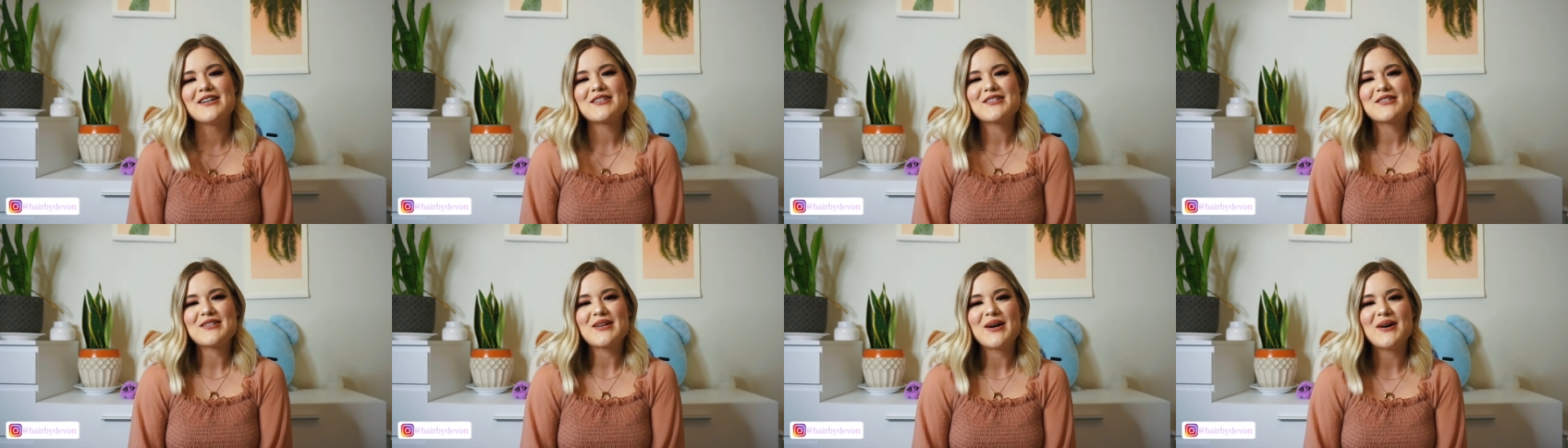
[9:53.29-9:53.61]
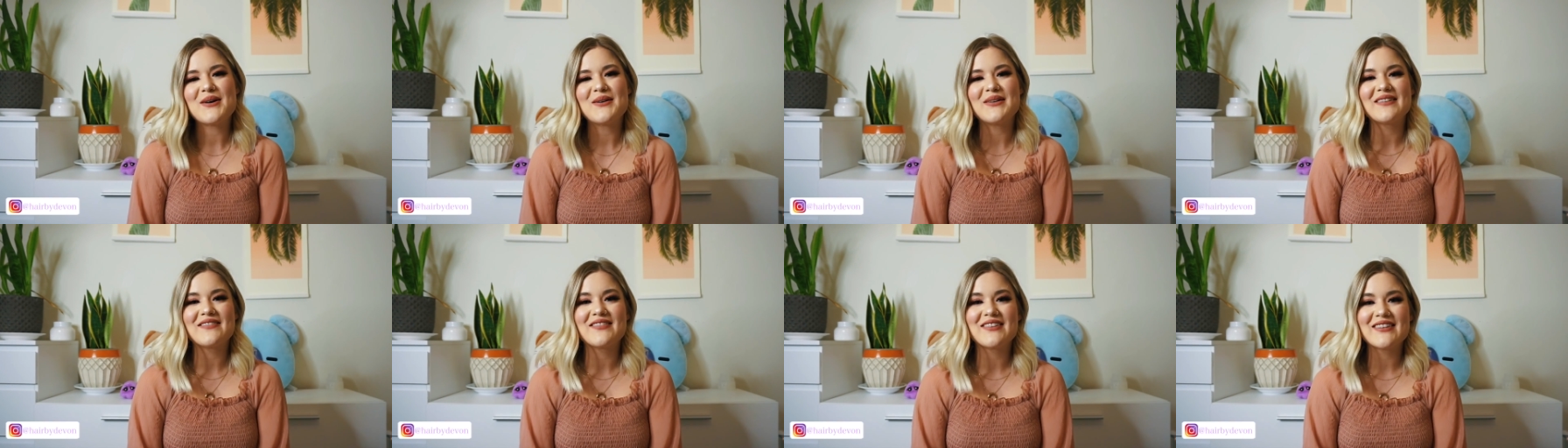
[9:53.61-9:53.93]

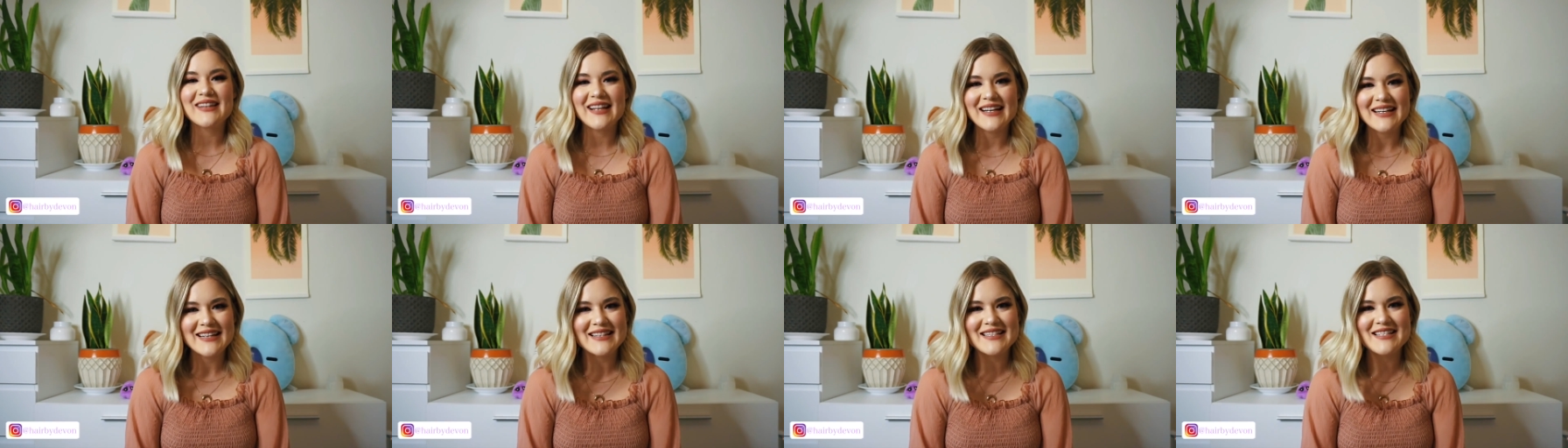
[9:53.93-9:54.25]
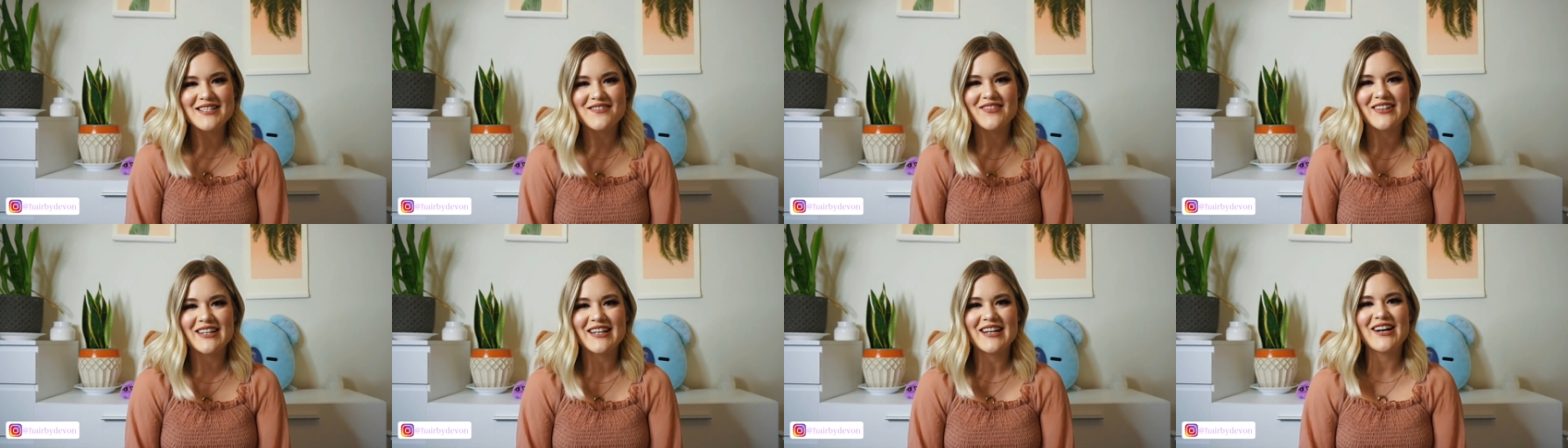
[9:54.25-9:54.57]
So if you like
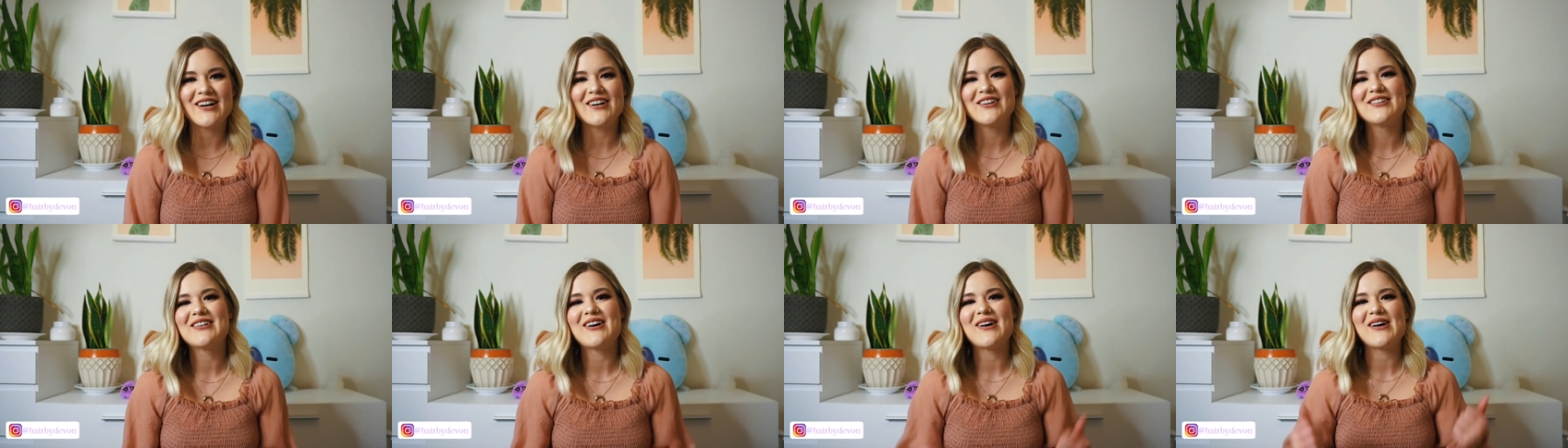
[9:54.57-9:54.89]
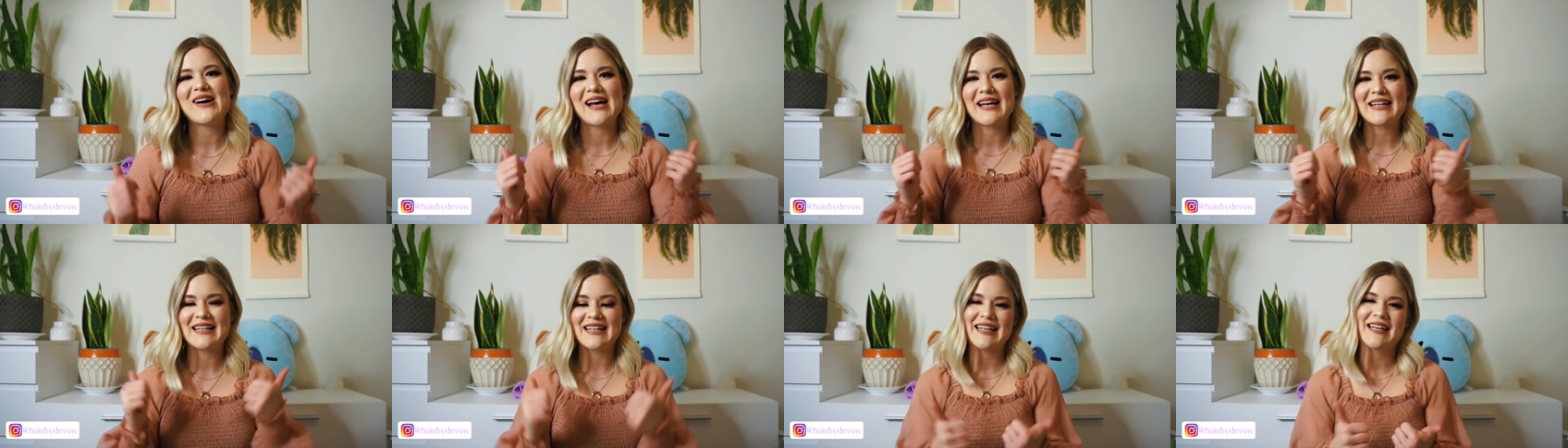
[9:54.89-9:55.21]
this video, go
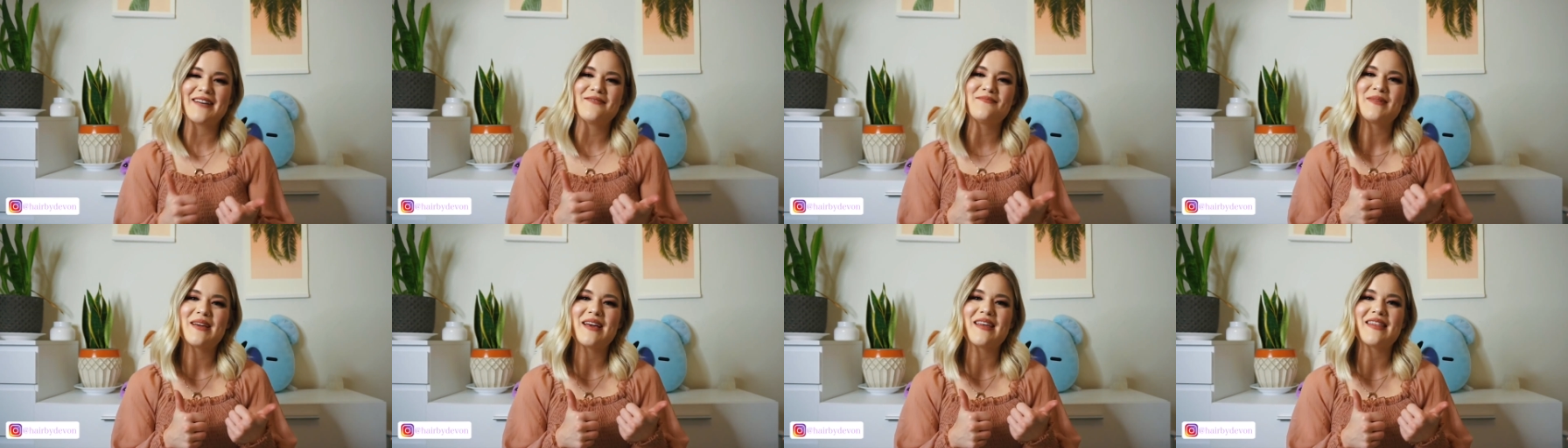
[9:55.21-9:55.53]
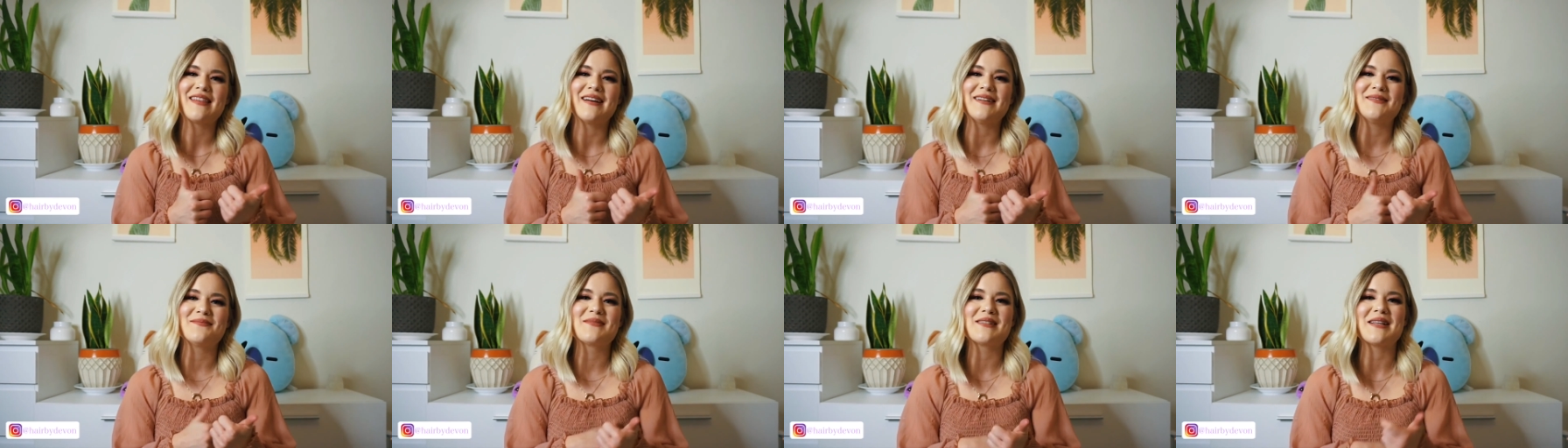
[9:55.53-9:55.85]
ahead and give me a
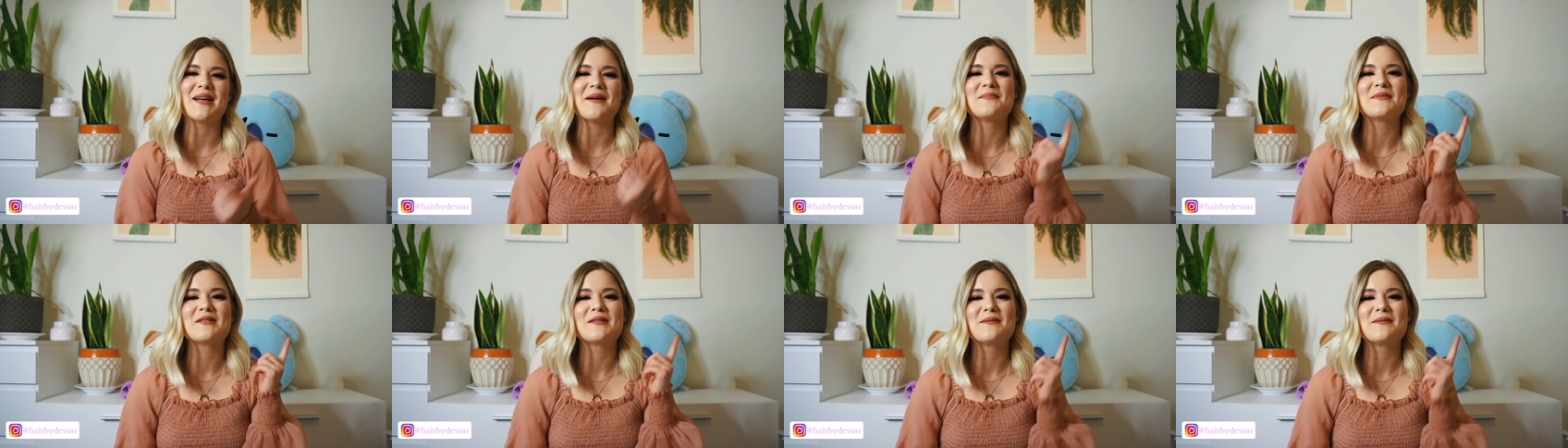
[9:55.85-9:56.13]
thumbs up,